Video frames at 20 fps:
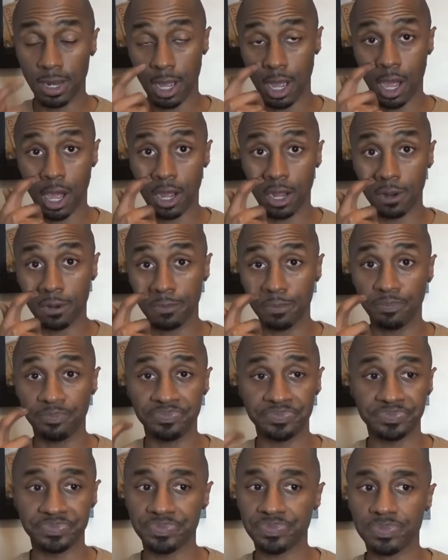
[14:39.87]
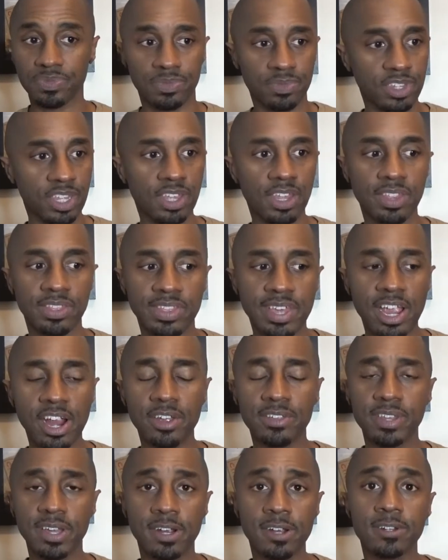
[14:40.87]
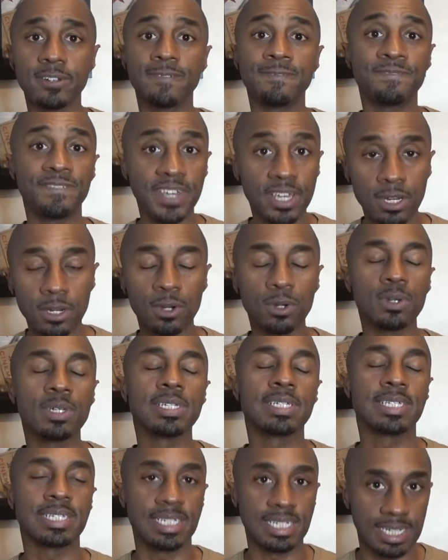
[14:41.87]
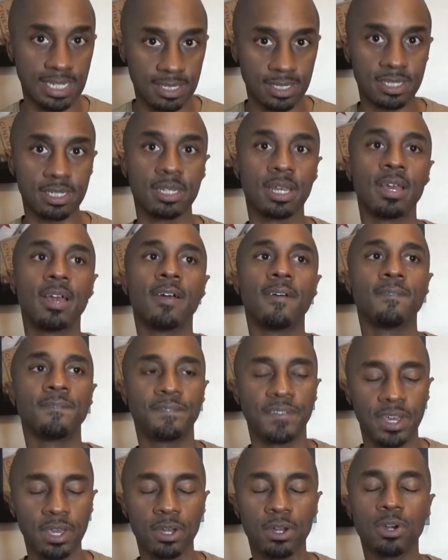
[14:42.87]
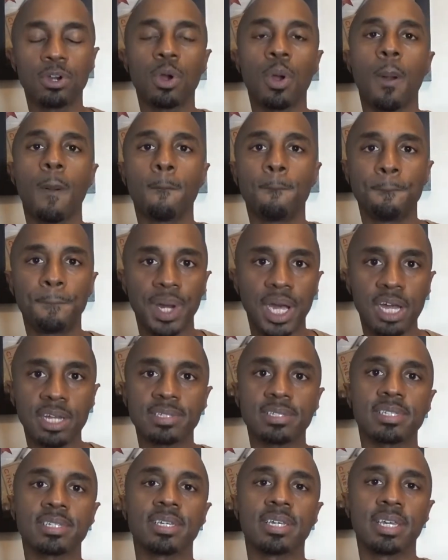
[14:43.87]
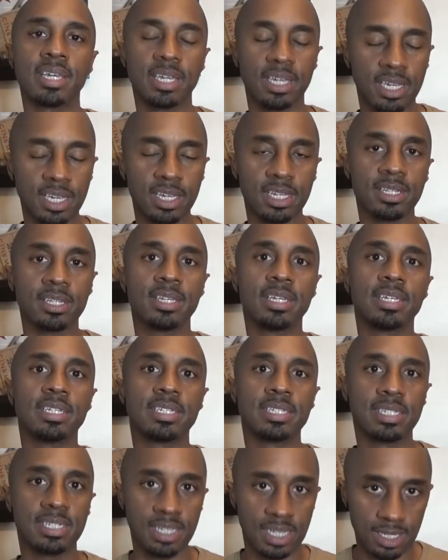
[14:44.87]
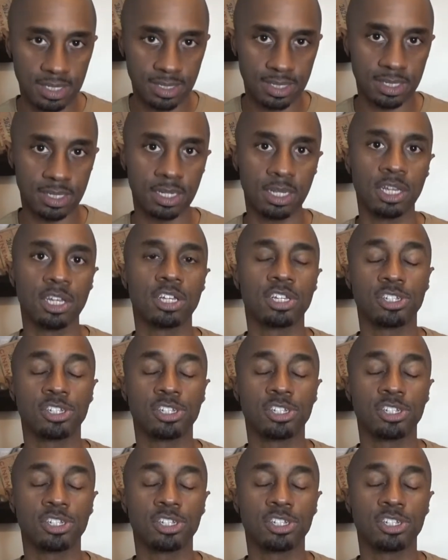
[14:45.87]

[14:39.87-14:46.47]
They are there to fill seats. Fill butts in seats.